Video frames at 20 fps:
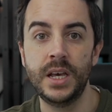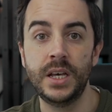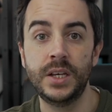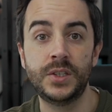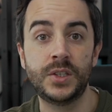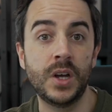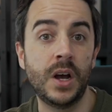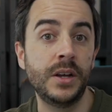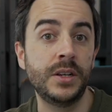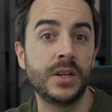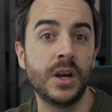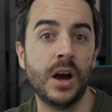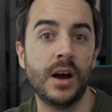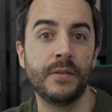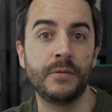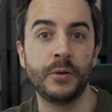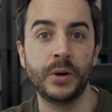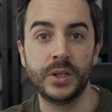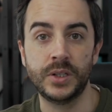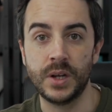
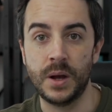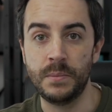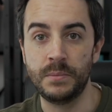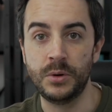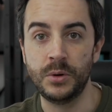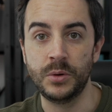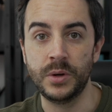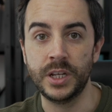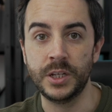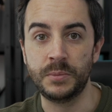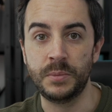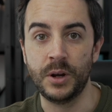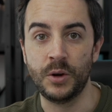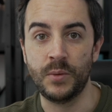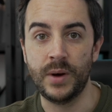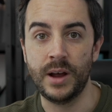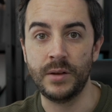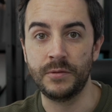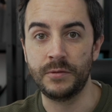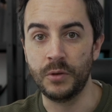Sidecar, for example, has been
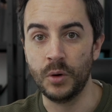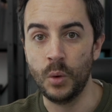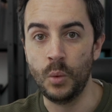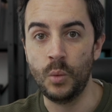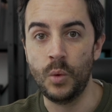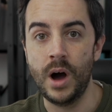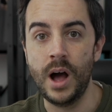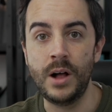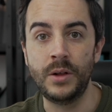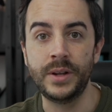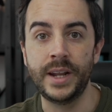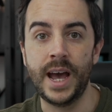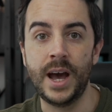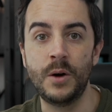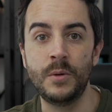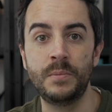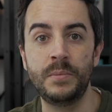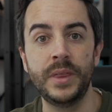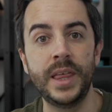around for a while now,